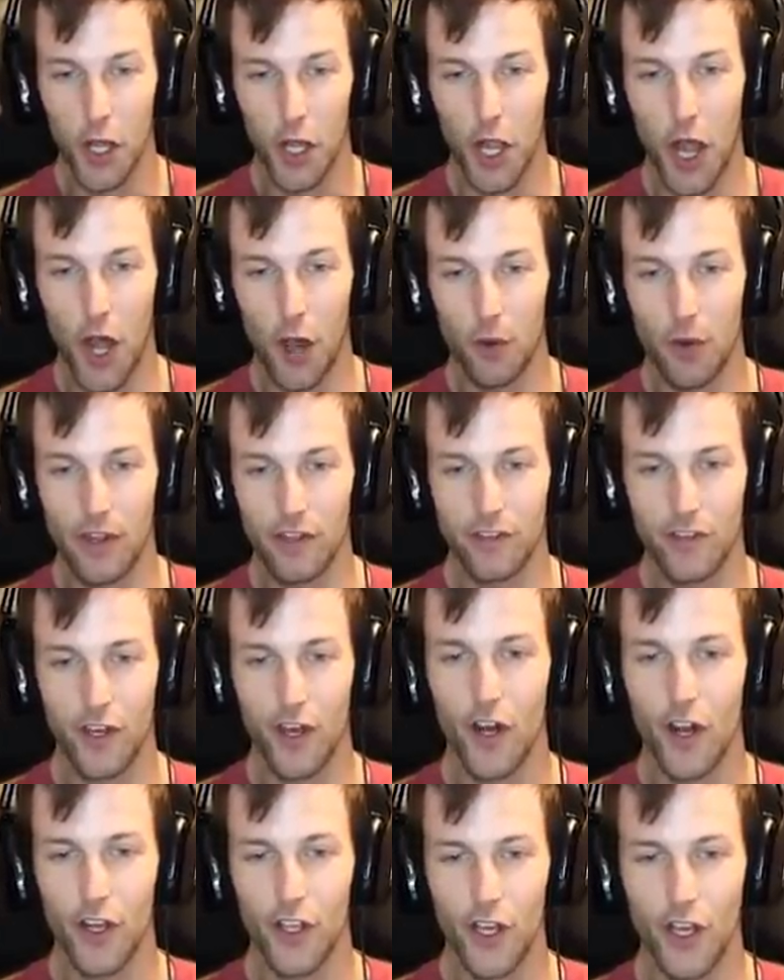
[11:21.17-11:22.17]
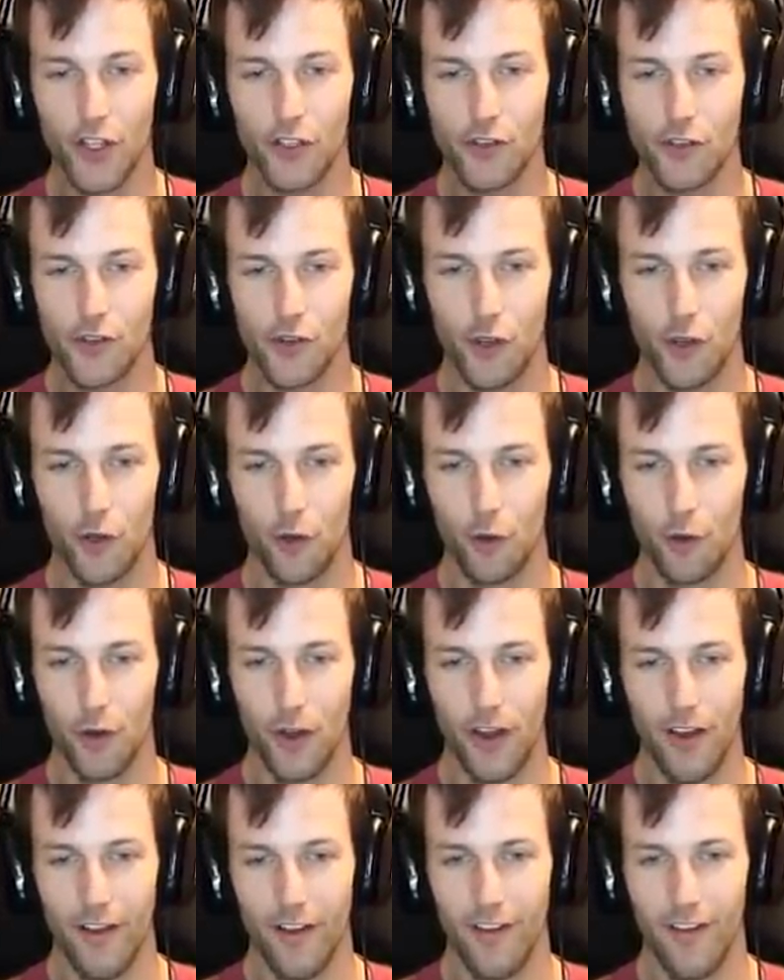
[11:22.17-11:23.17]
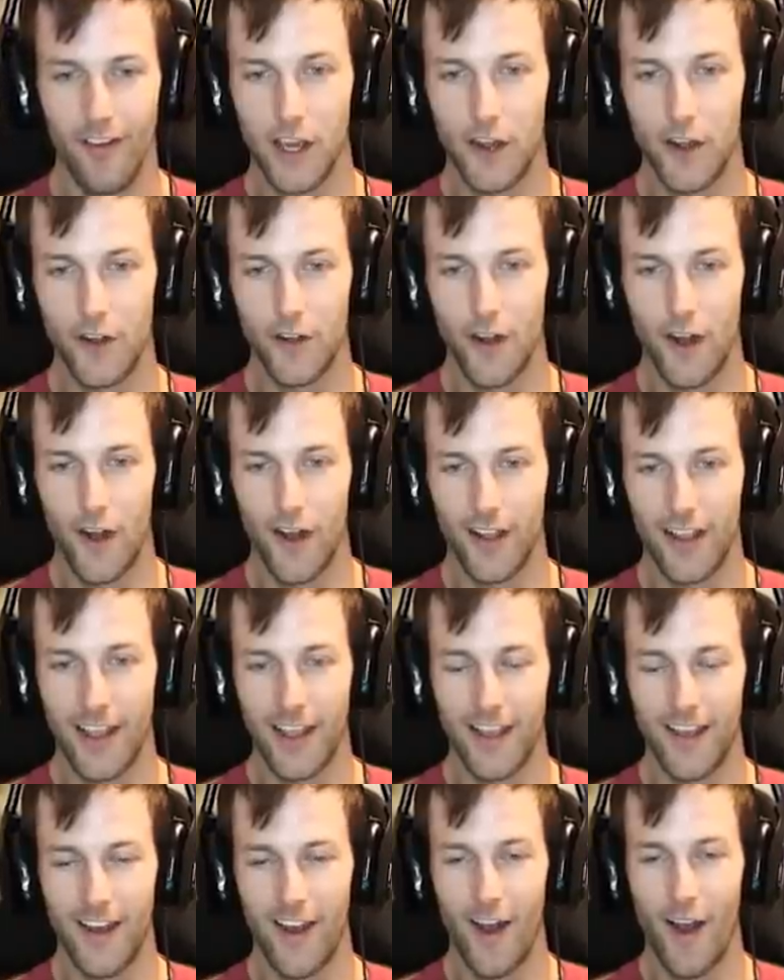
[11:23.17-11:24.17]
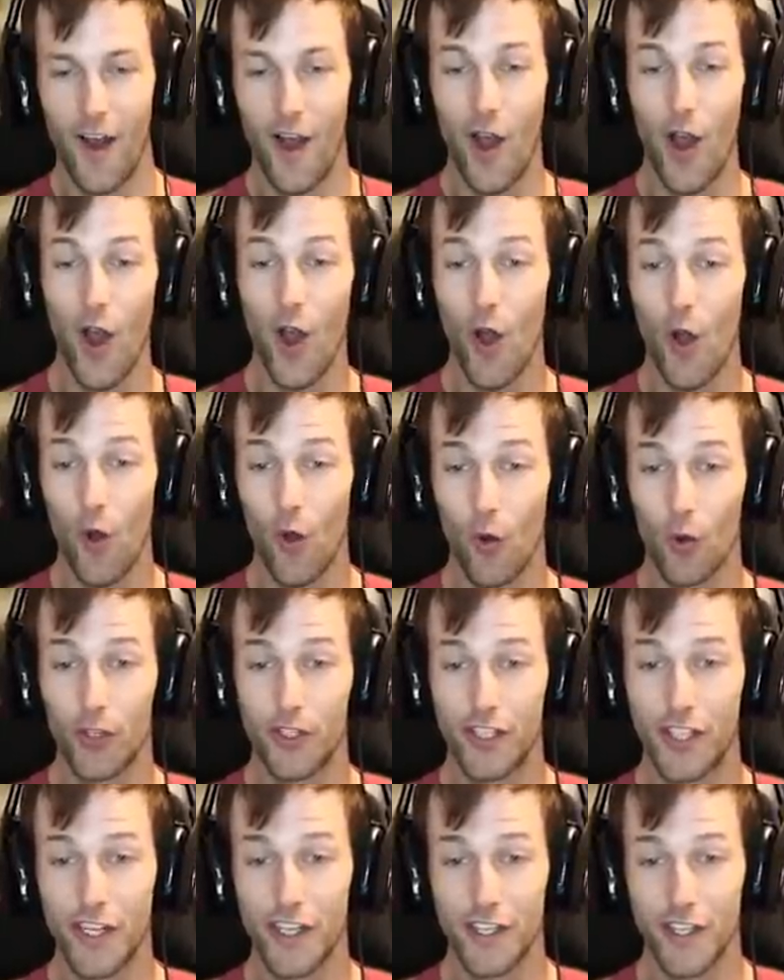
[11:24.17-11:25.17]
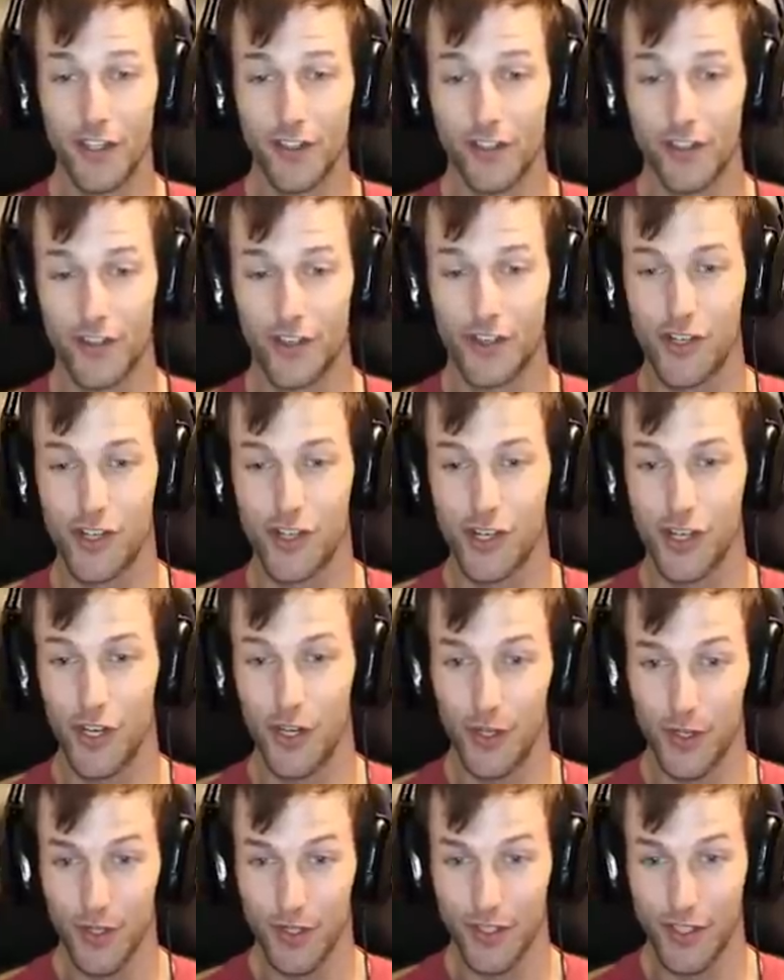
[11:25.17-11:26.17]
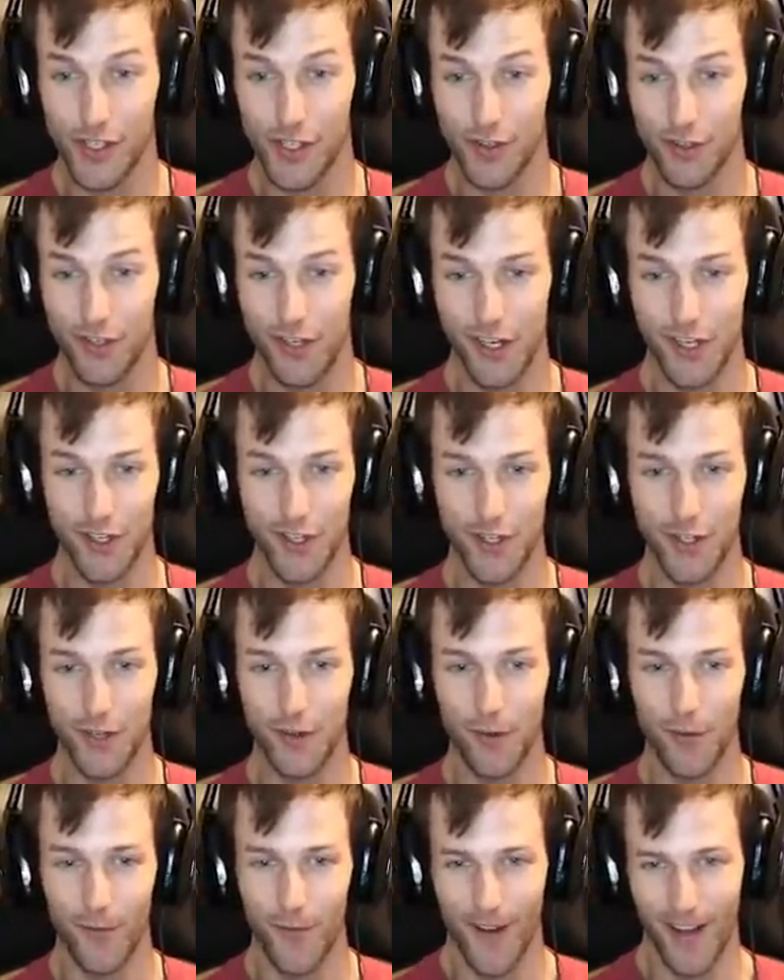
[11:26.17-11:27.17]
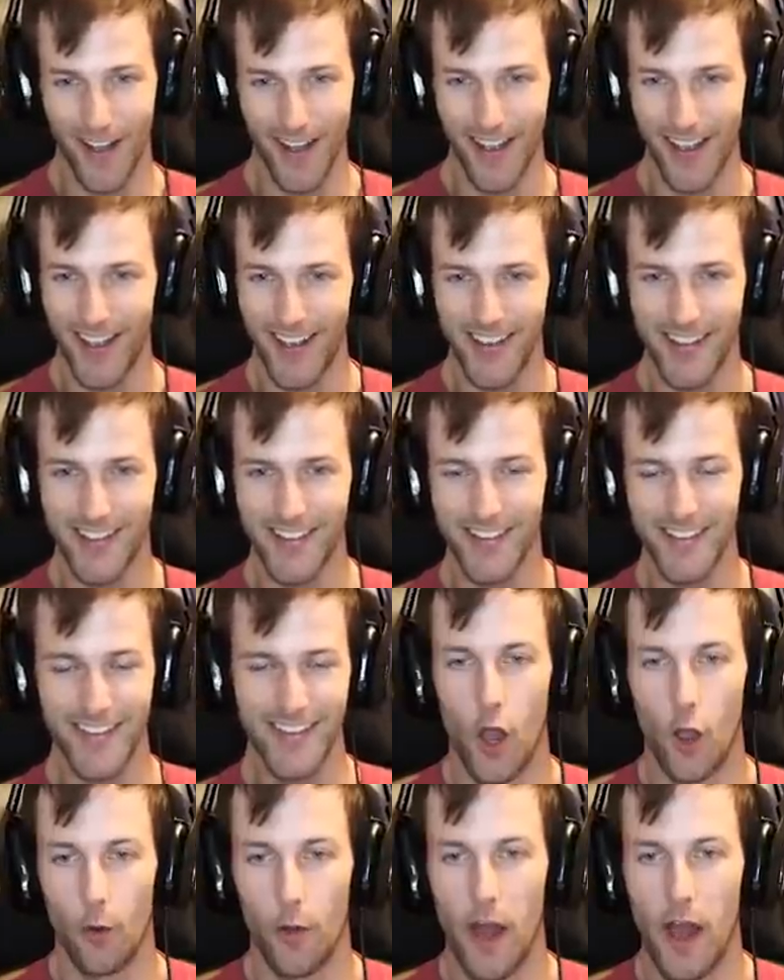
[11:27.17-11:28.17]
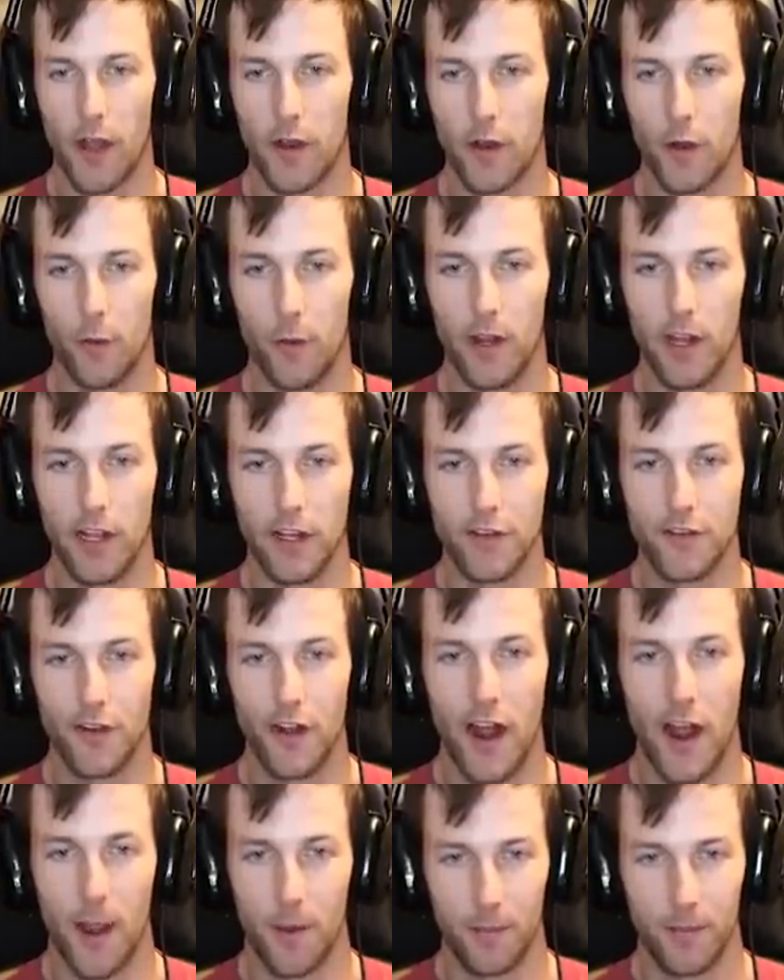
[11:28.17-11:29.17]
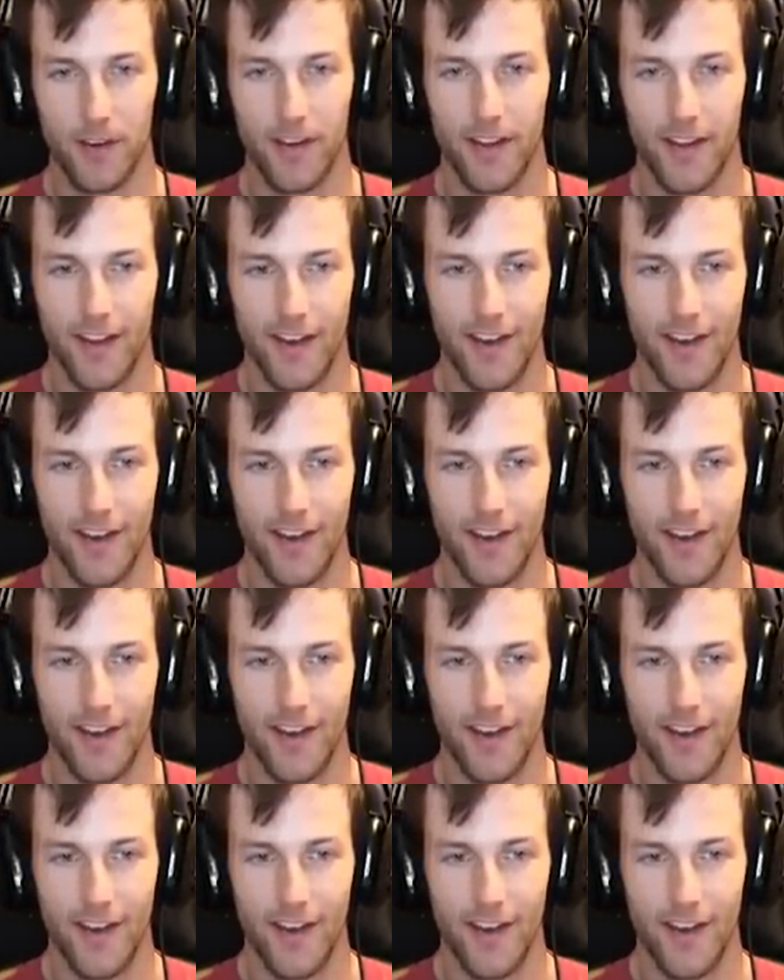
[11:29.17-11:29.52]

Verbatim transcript: Clowny's gonna get you. Get her, doggy. Oh, she just juked you, dude. What? Oh, now you're really trapped.